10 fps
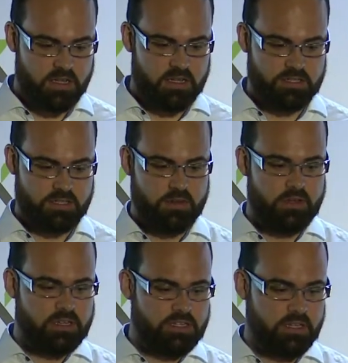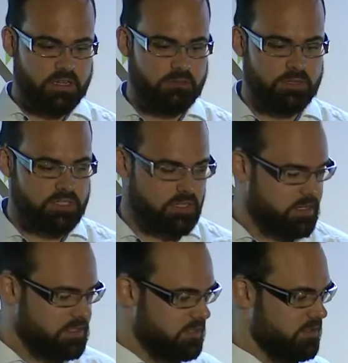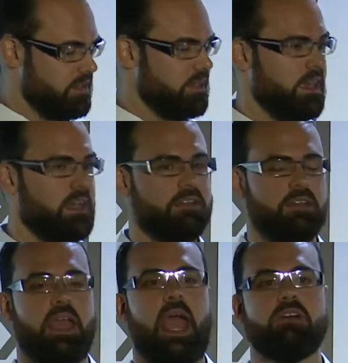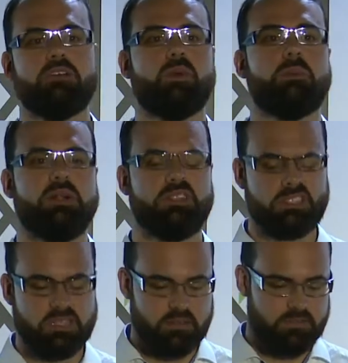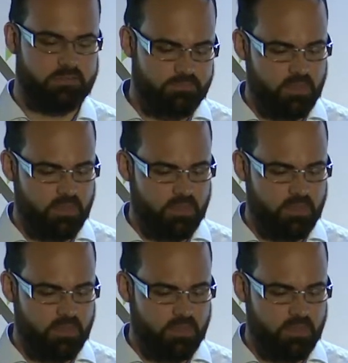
So initially we started looking at, okay, how do we build stuff?